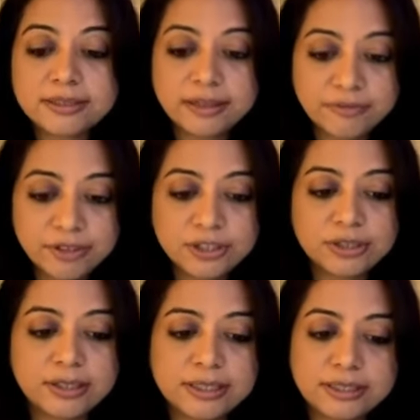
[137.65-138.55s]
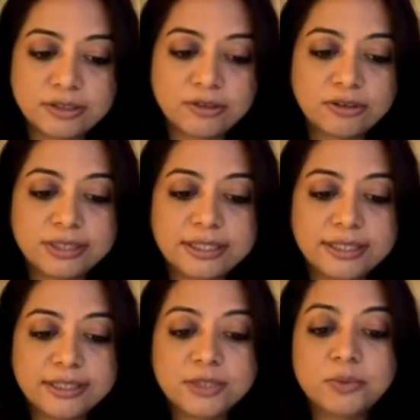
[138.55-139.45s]
several journalists and Congress
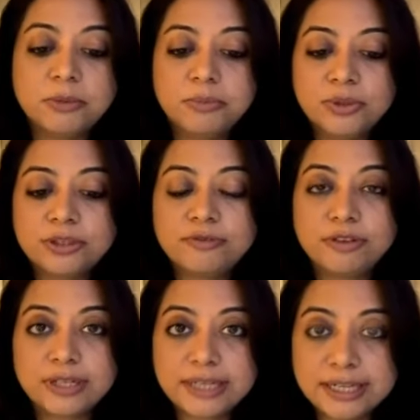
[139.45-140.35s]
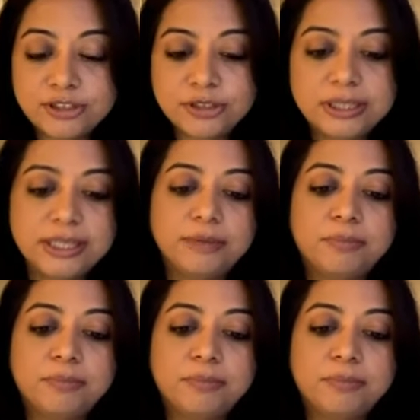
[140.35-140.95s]
leaders were booked for allegedly